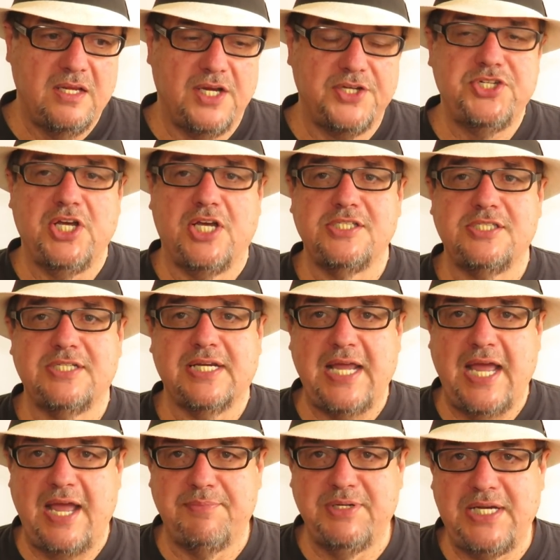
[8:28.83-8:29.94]
adjust,
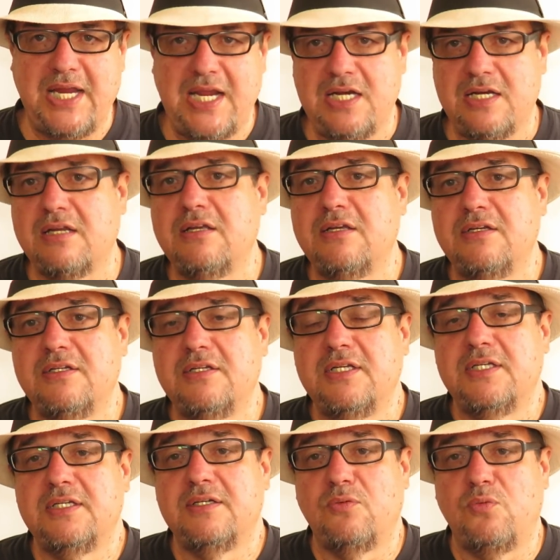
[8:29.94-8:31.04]
accommodate,
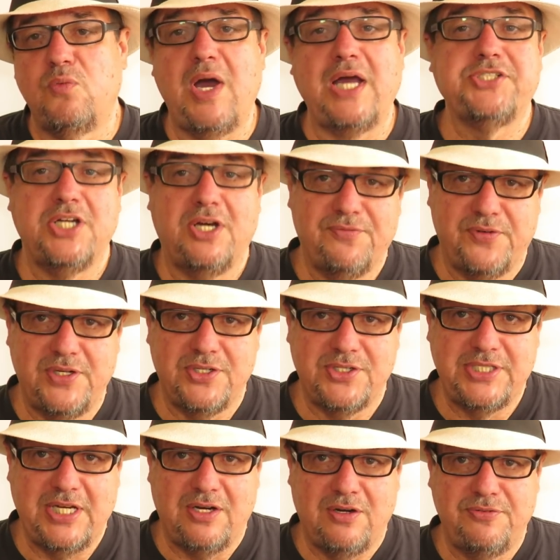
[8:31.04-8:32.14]
watch out for
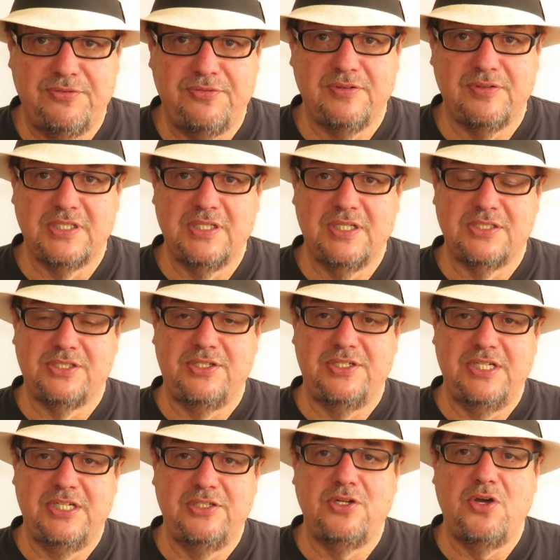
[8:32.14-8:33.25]
yourself so
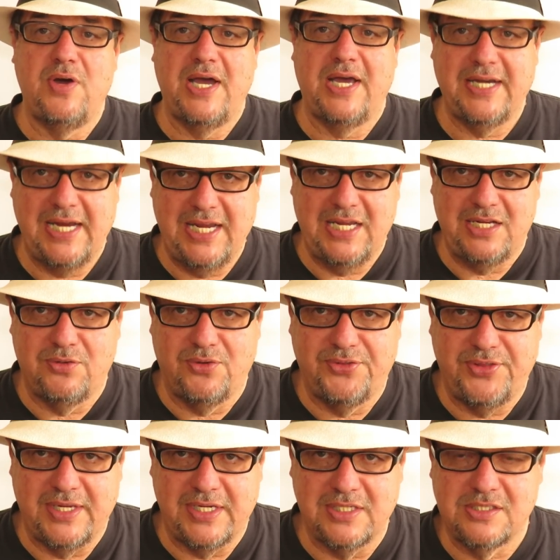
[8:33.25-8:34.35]
that you know how to handle
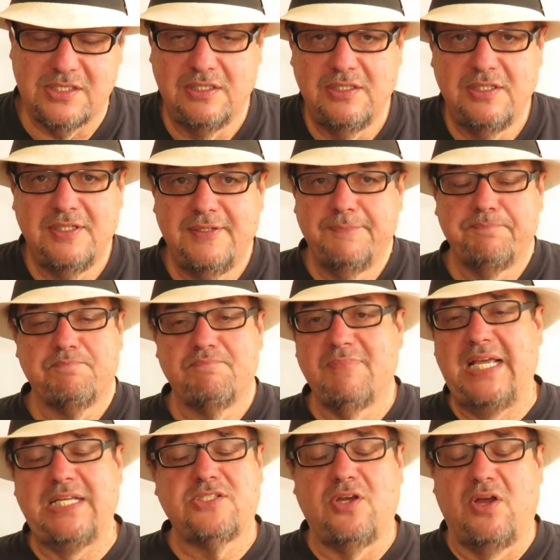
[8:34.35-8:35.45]
things.
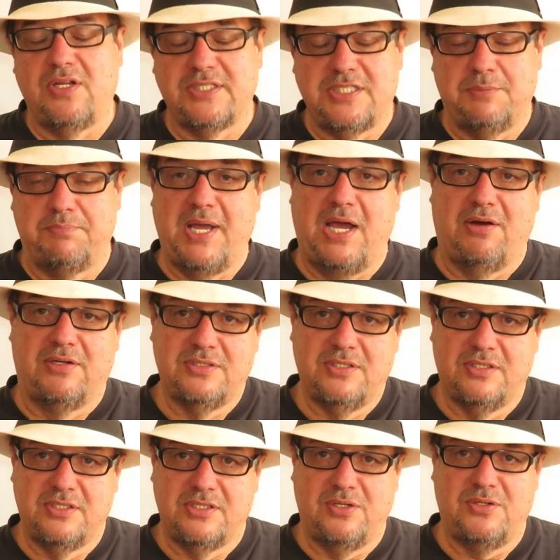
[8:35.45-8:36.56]
That's all it's about.
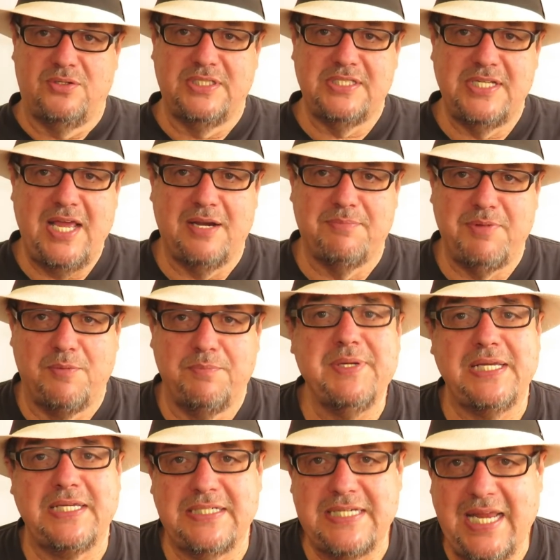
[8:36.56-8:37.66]
So it's not about
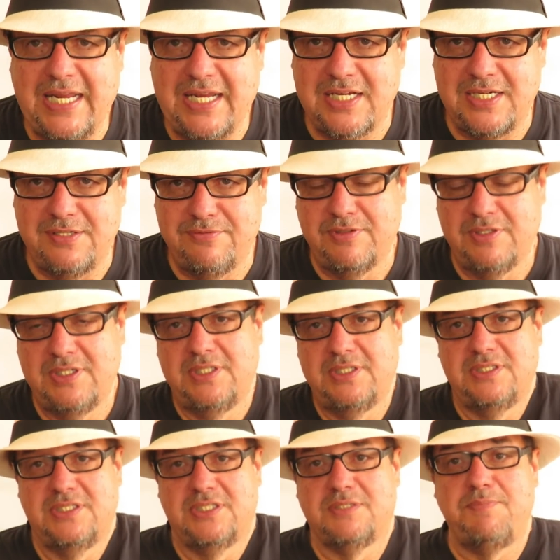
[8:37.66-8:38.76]
being negative.
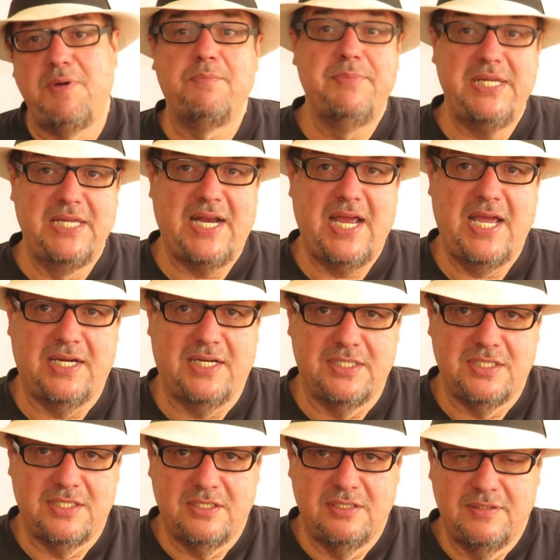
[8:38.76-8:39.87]
It's about being
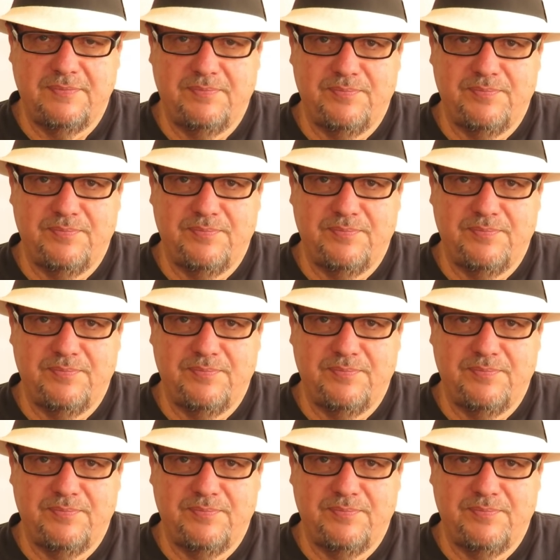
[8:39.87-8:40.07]
honest.